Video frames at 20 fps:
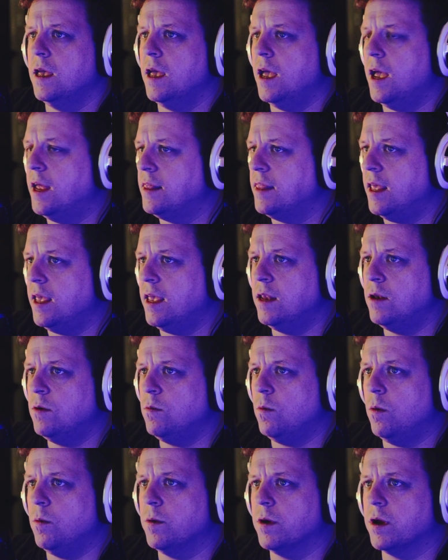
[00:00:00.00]
And
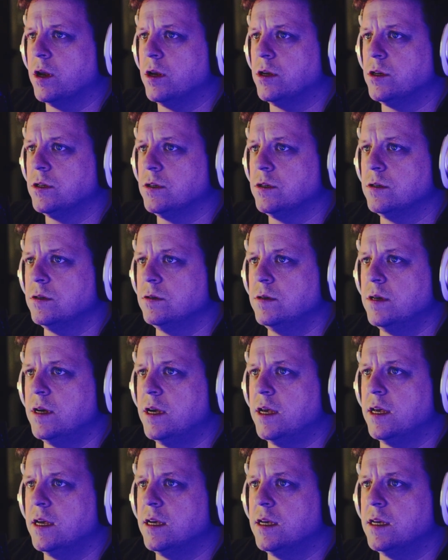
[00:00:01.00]
then what we're going to do
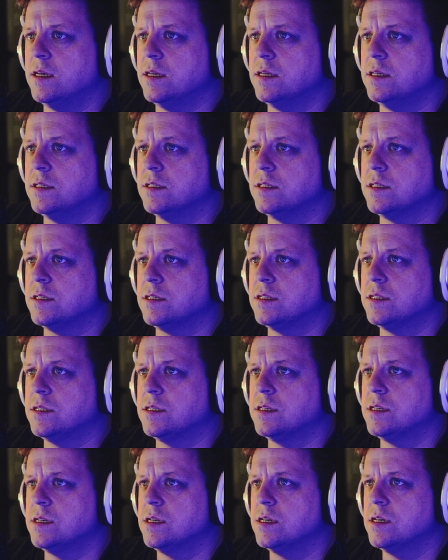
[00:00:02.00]

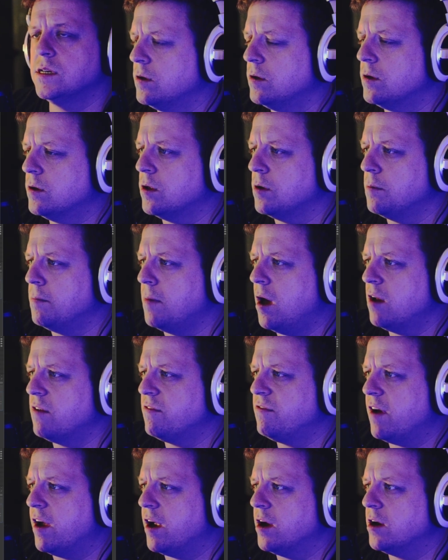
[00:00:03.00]
is go to
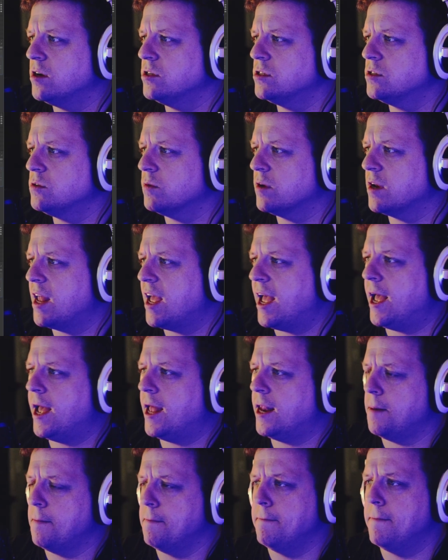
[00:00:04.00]
modifiers. We're going to
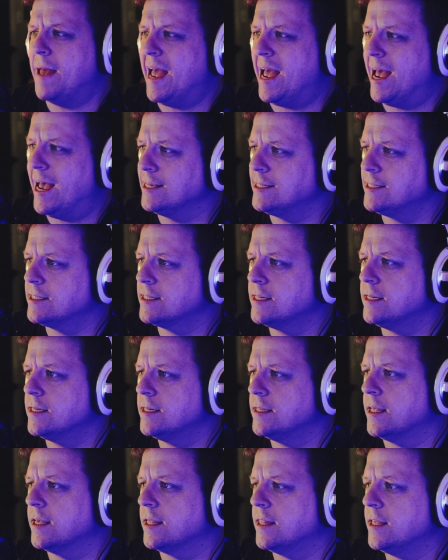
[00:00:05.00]
add a mask
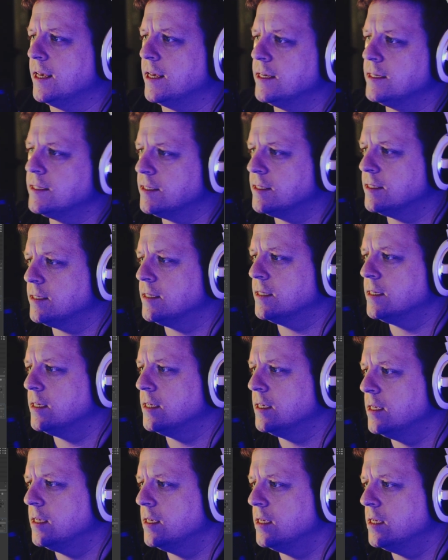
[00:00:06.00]
like this.
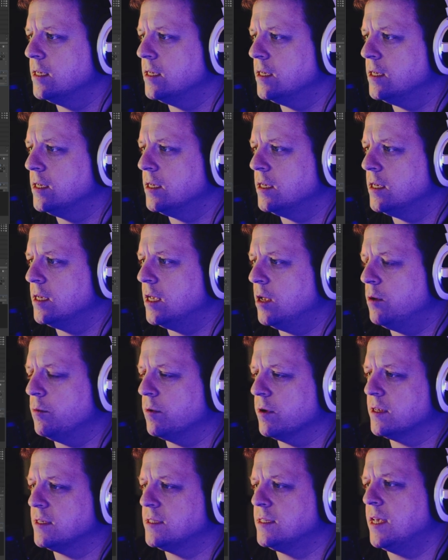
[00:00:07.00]
And
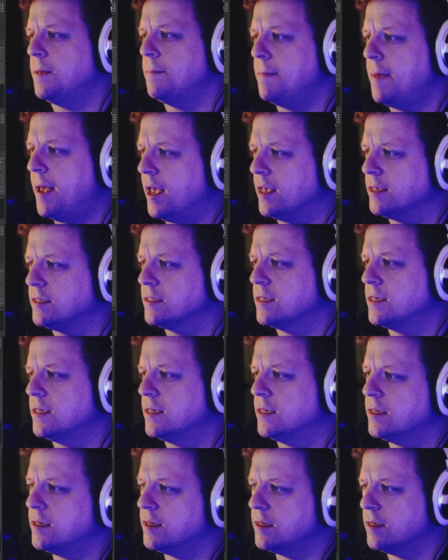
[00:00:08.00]
we're going to say mask.
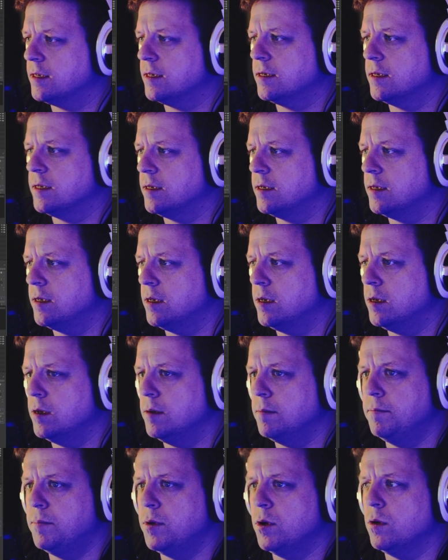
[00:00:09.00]

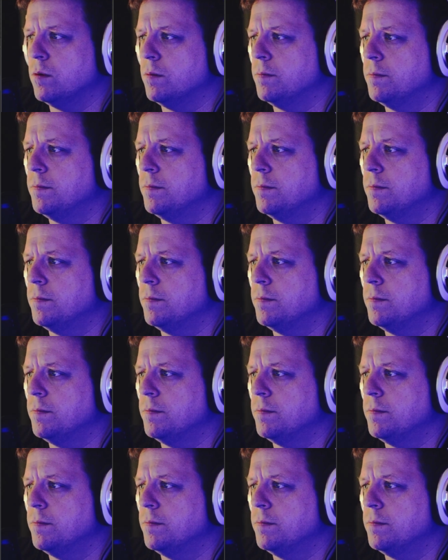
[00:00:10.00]
Boom.